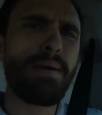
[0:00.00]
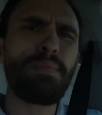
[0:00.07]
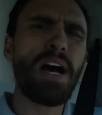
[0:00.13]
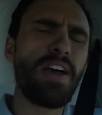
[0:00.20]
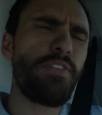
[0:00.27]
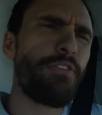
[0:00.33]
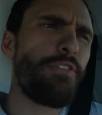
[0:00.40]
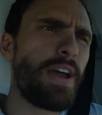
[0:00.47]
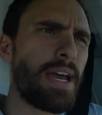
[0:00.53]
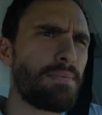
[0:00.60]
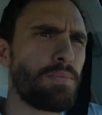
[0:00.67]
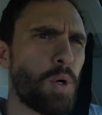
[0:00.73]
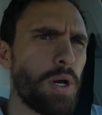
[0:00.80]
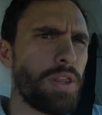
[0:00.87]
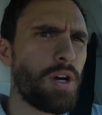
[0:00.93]
I a
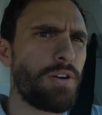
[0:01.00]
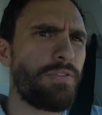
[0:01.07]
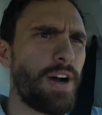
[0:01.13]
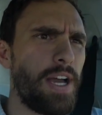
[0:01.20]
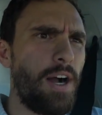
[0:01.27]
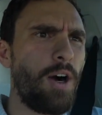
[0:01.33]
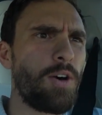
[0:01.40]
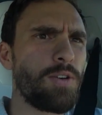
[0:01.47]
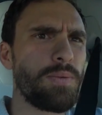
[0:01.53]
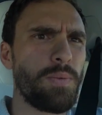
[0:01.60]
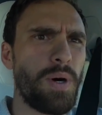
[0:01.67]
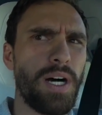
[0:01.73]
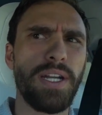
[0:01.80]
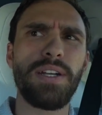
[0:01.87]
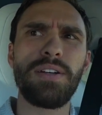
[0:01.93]
fanboy though if I own
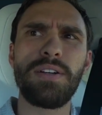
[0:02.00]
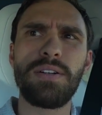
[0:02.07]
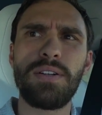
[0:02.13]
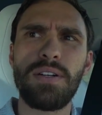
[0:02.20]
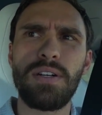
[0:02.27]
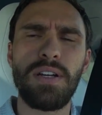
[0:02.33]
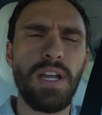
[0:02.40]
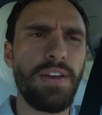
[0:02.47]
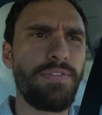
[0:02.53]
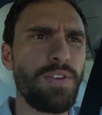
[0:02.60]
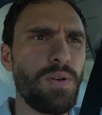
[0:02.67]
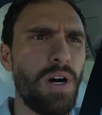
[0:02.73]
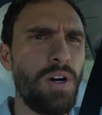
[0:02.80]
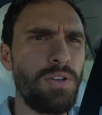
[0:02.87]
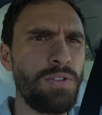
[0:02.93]
one? If
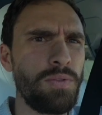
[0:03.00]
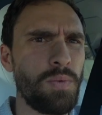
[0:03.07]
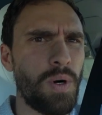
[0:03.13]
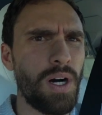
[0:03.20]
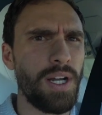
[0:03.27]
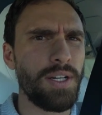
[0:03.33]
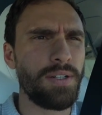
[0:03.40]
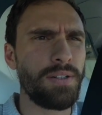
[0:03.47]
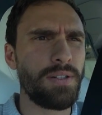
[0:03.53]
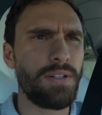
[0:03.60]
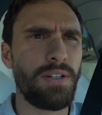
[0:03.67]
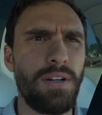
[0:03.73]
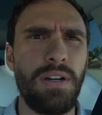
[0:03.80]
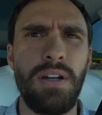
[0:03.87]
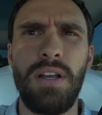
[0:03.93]
you own one,
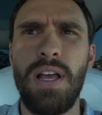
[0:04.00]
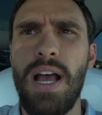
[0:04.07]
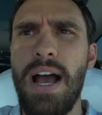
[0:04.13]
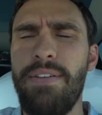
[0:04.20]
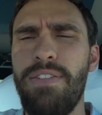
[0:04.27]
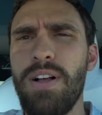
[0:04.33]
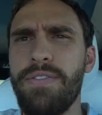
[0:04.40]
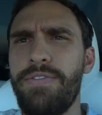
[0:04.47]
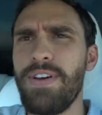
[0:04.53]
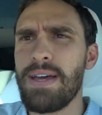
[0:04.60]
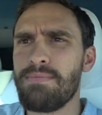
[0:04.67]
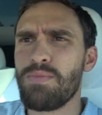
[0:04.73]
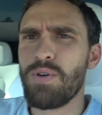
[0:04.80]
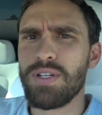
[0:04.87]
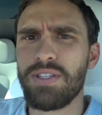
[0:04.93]
I feel like
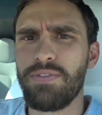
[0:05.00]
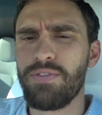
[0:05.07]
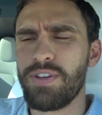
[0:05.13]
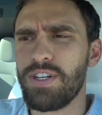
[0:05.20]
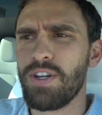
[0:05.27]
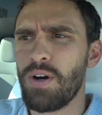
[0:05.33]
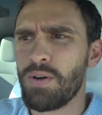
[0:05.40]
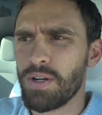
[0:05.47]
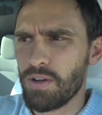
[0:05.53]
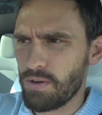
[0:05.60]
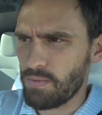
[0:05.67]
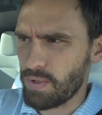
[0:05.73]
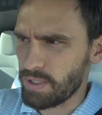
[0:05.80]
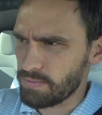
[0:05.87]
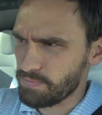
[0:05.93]
fanboys if you don't
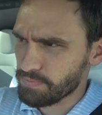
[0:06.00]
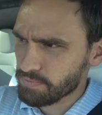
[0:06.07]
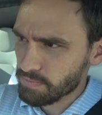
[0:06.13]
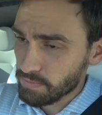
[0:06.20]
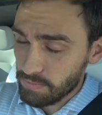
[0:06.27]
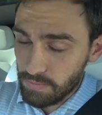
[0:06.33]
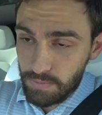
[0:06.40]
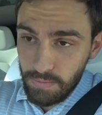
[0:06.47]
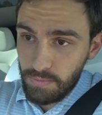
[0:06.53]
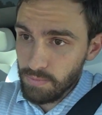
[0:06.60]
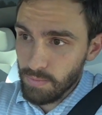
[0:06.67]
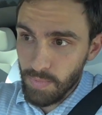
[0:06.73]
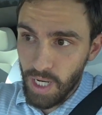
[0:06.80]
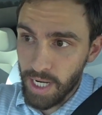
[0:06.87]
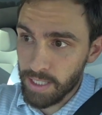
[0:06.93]
own one.
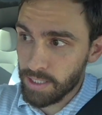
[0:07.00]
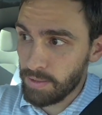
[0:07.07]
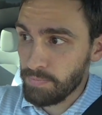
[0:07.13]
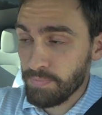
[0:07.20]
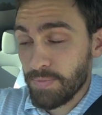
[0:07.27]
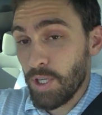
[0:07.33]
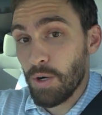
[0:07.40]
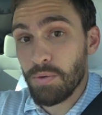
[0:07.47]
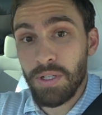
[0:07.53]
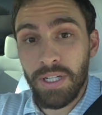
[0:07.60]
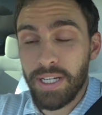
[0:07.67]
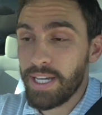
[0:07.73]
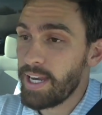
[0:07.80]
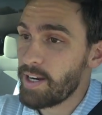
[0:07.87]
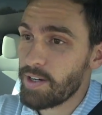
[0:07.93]
I don't know. Don't really
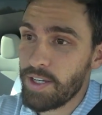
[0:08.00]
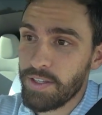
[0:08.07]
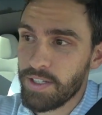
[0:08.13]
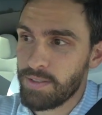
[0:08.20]
care either.